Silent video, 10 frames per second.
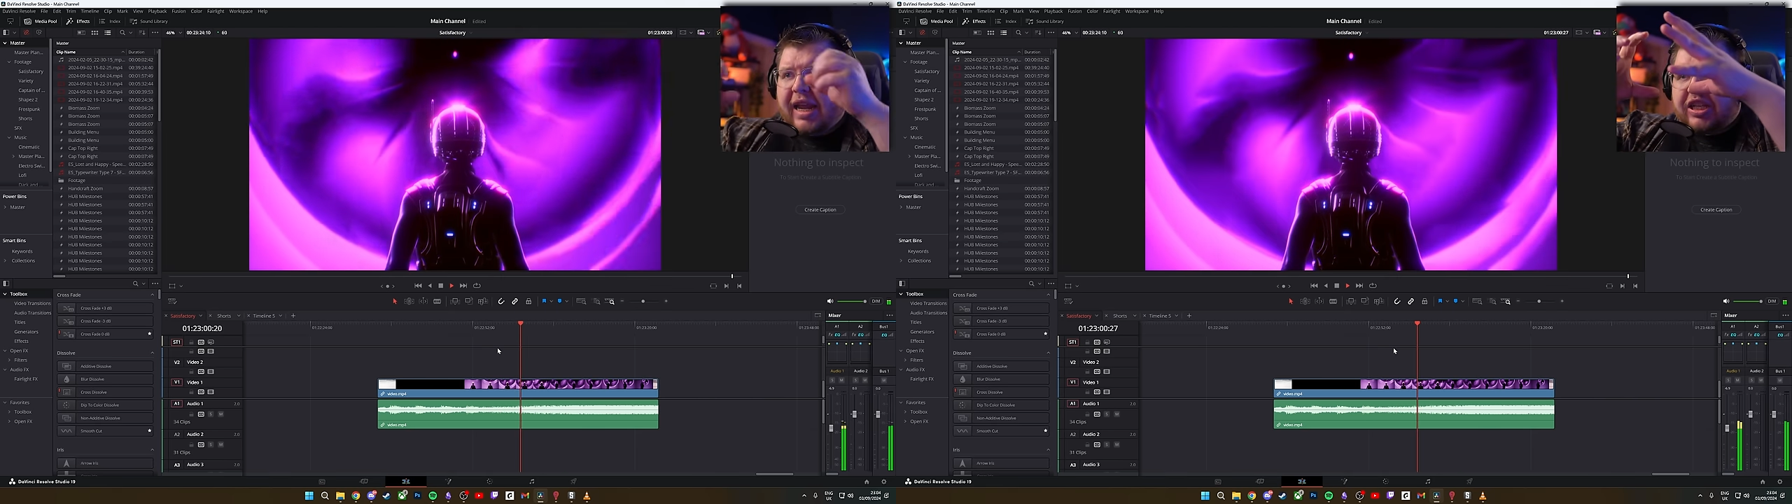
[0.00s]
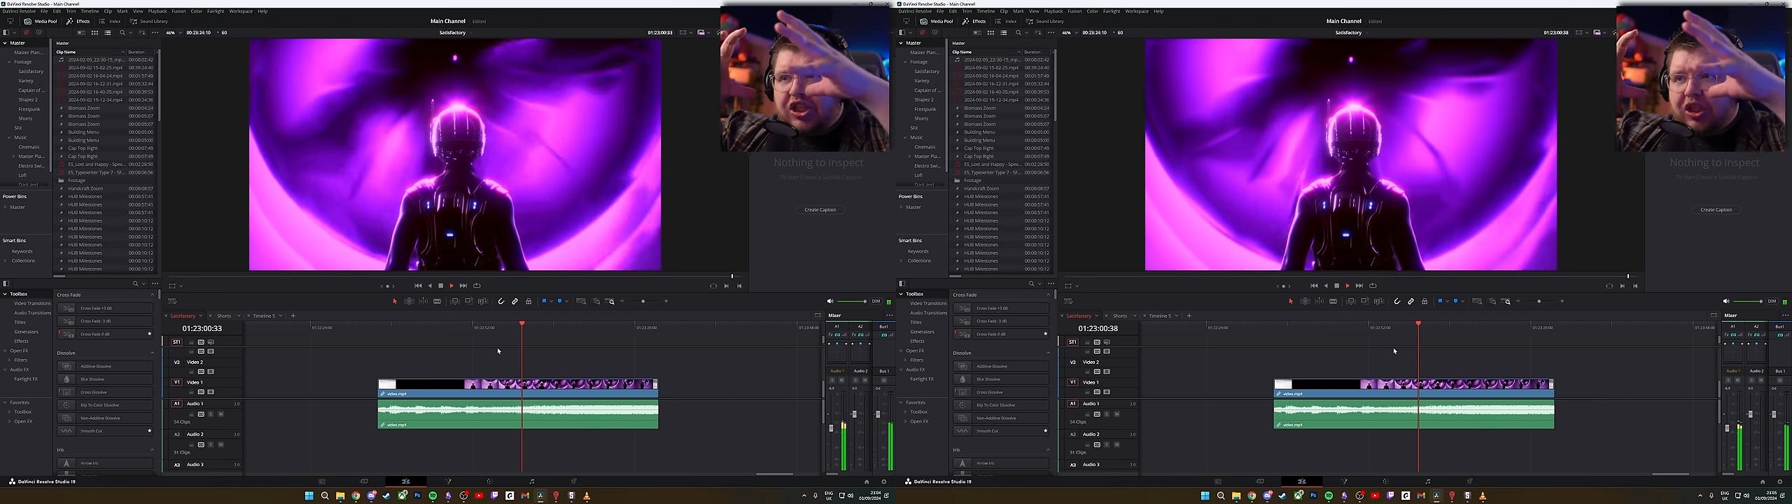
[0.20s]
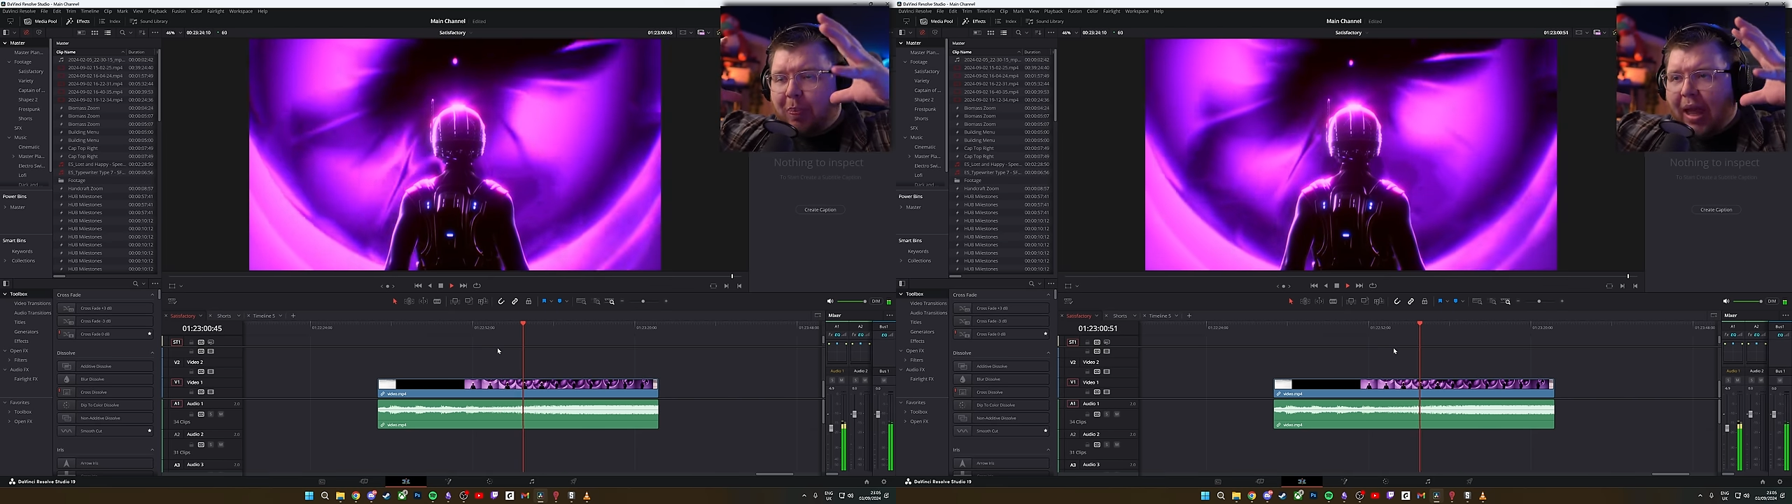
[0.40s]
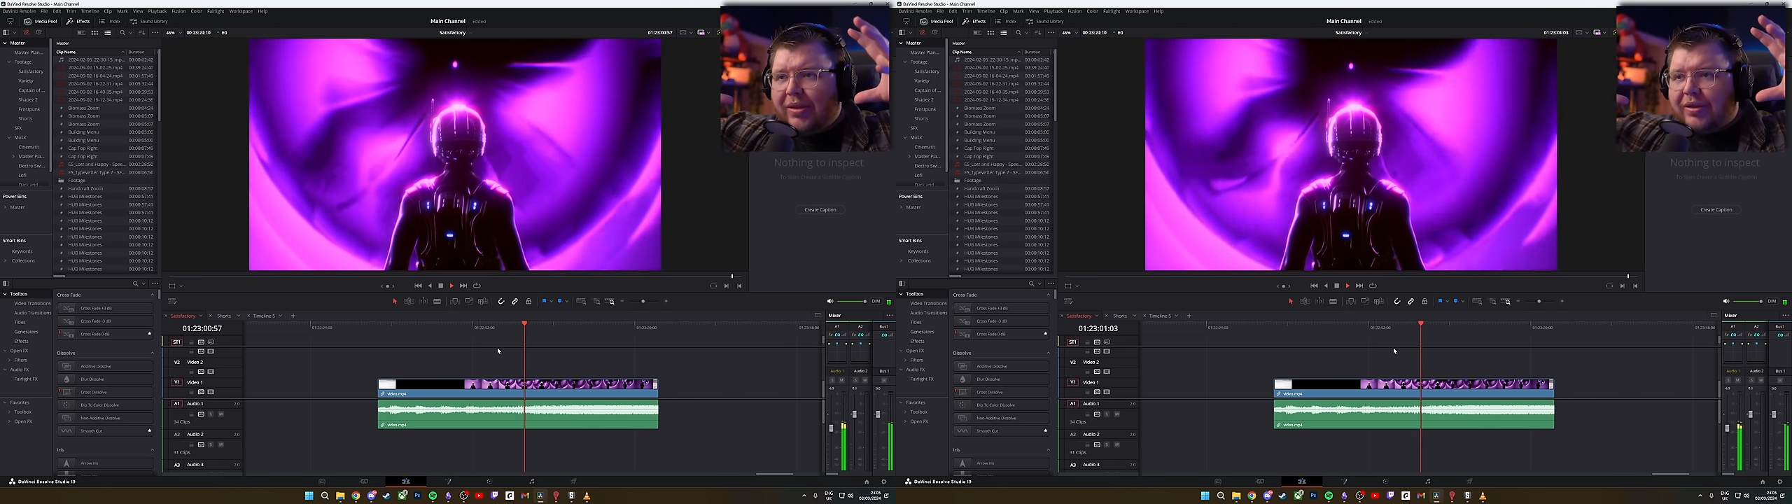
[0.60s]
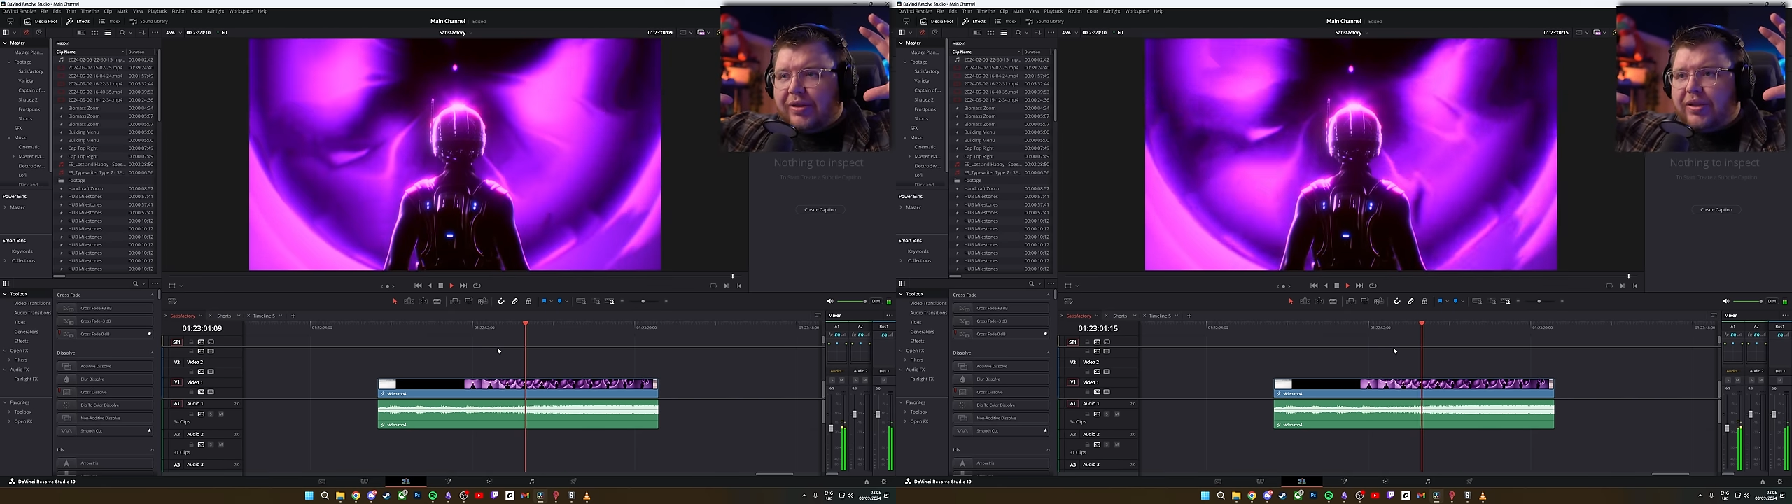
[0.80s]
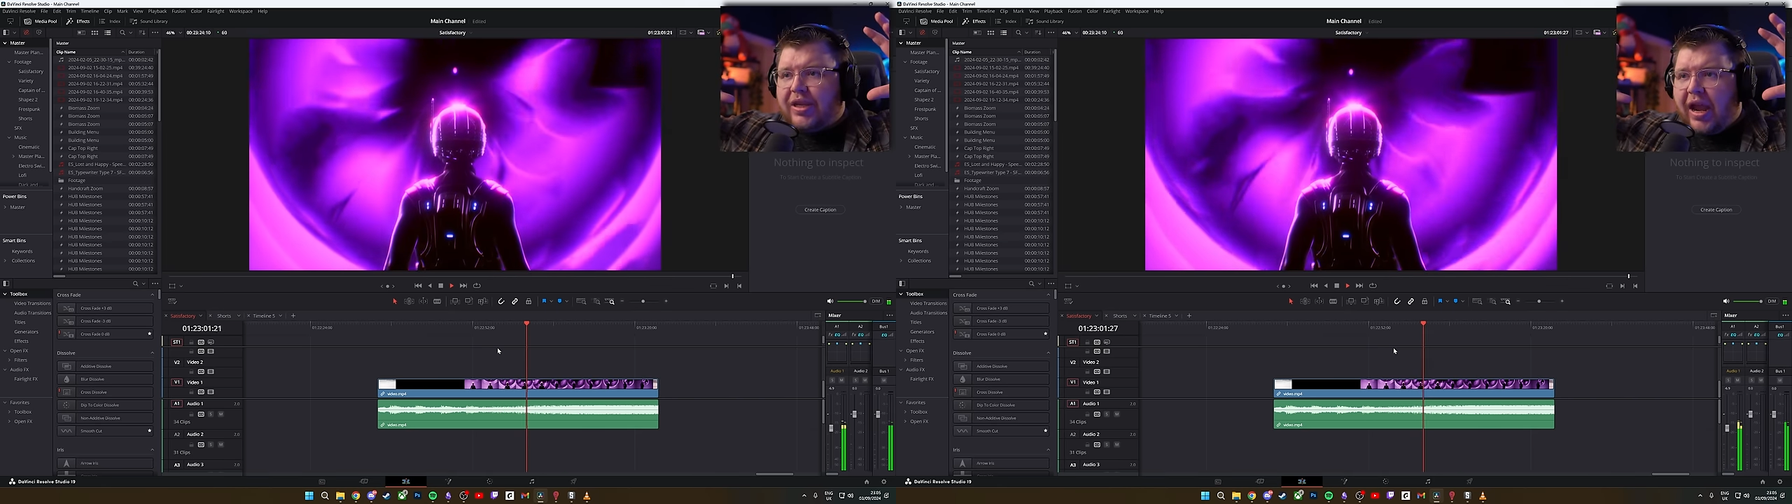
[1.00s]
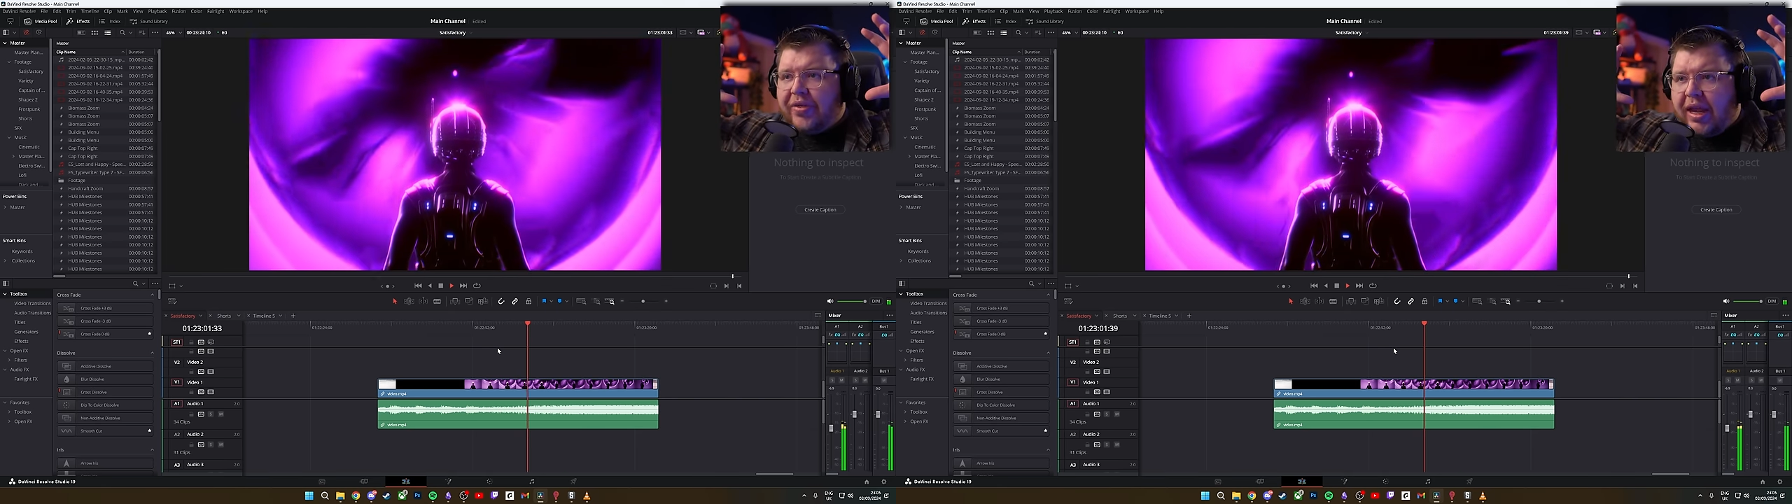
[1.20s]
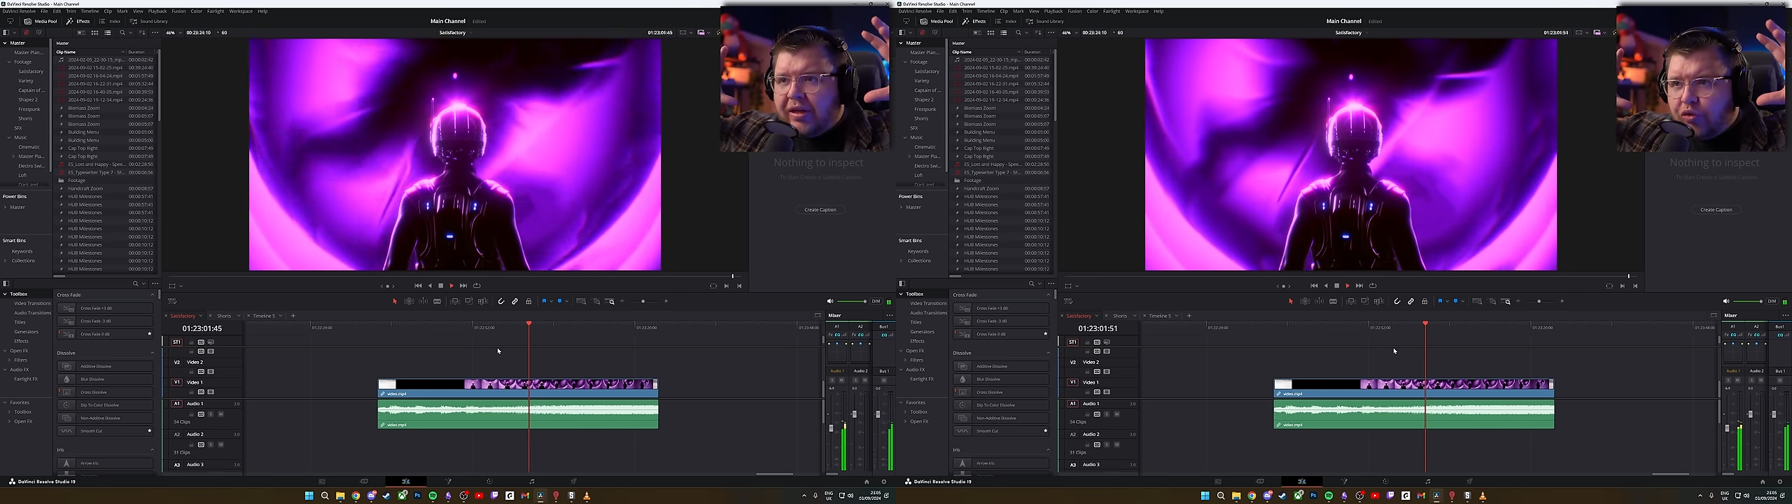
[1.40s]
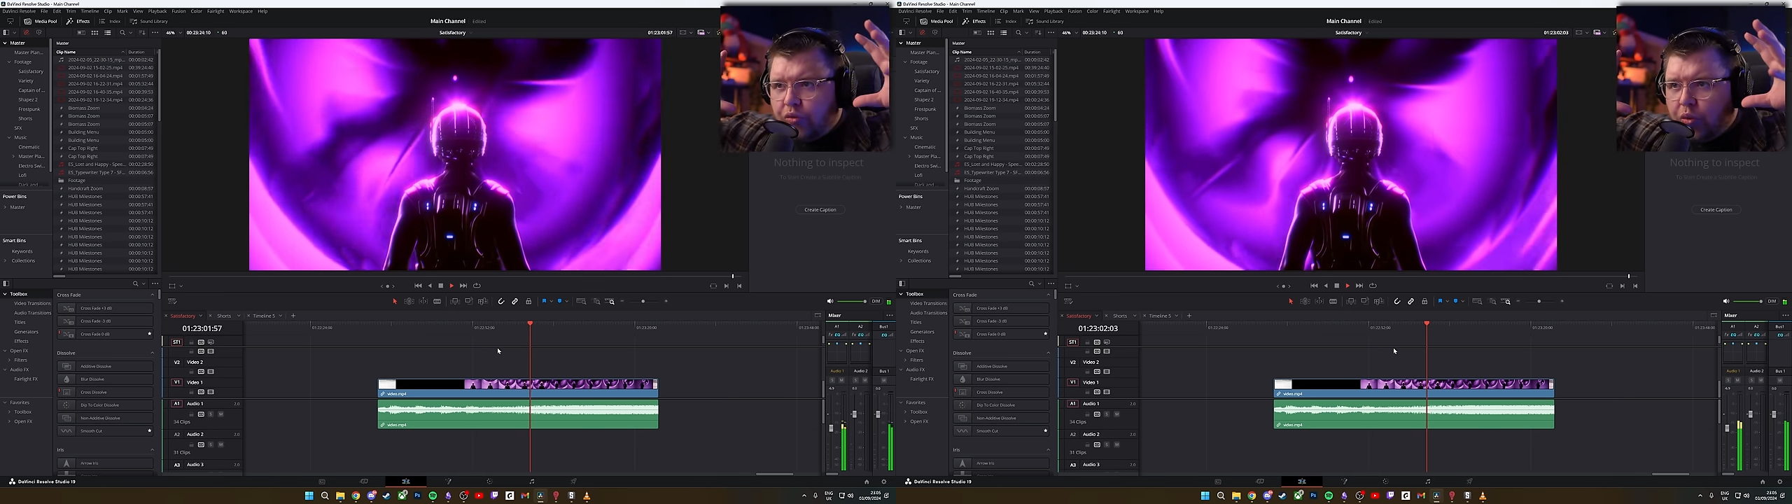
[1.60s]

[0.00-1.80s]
expands and then